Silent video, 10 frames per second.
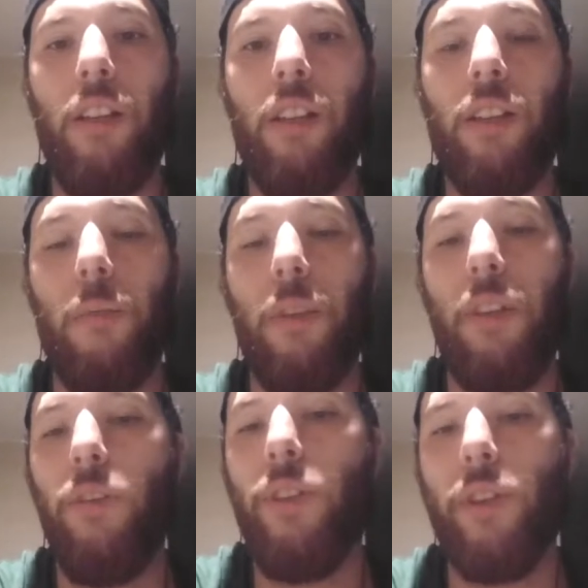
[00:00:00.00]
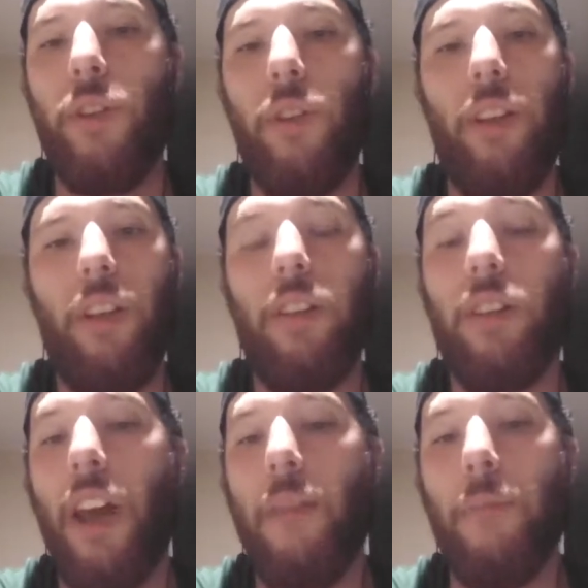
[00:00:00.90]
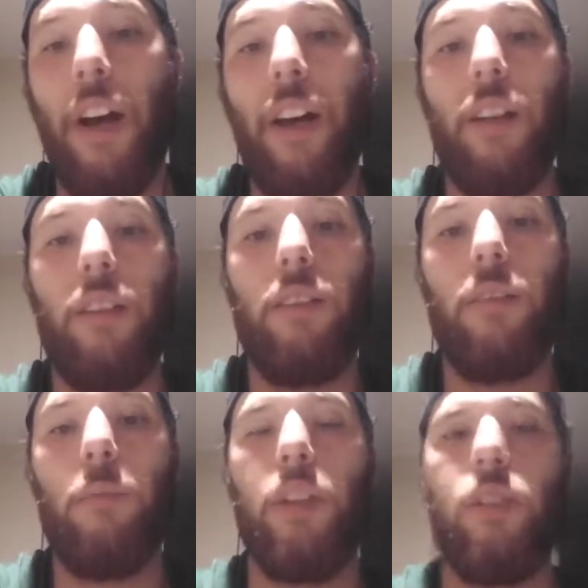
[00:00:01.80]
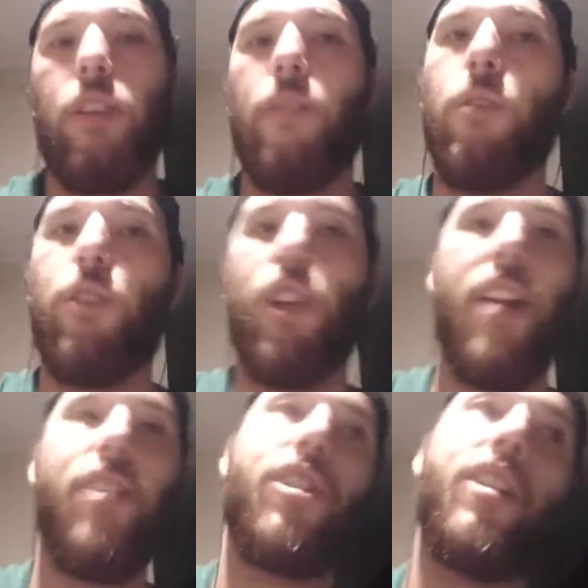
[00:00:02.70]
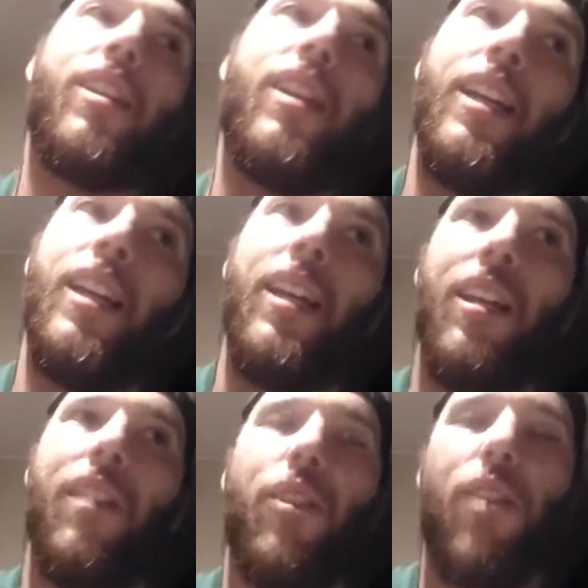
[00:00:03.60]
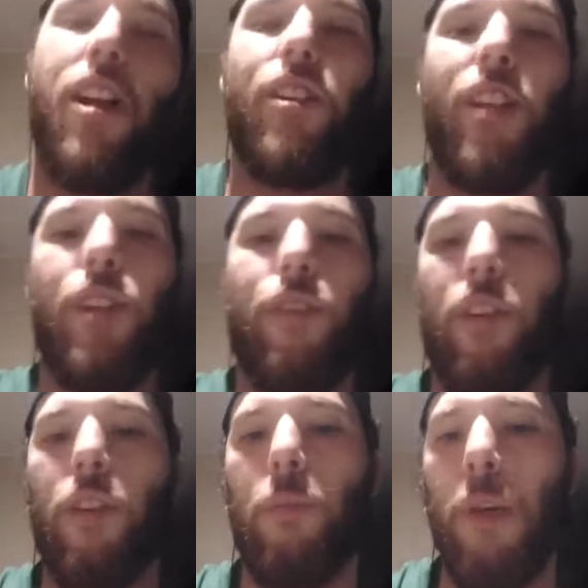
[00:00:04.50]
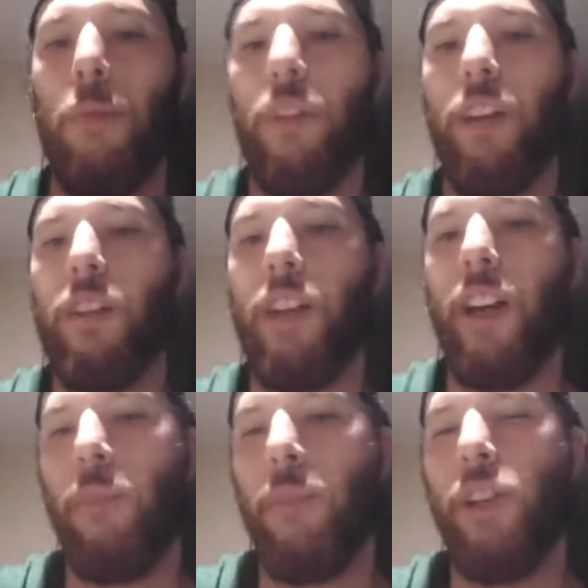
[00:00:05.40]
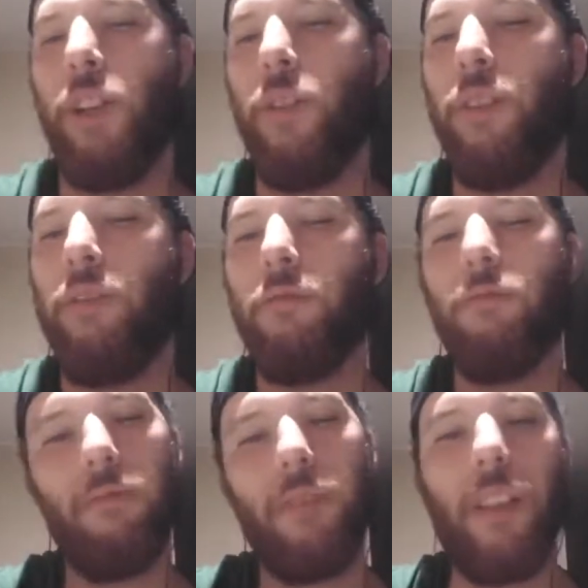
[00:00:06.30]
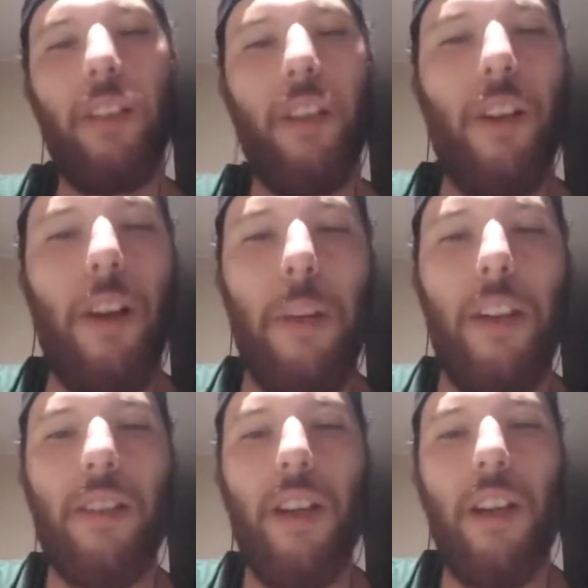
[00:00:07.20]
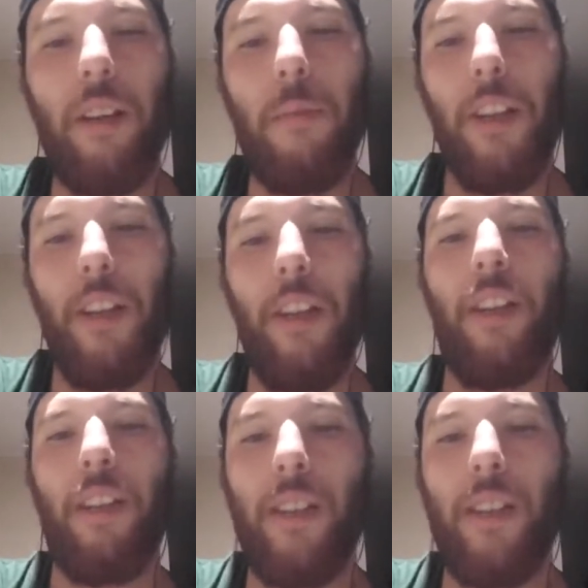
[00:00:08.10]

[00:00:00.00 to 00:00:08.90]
it's something you enjoy drinking, then stand by it. Because if you change it, you try and change it for other people, then it's not going to be genuine. You know what I mean? It's not going to be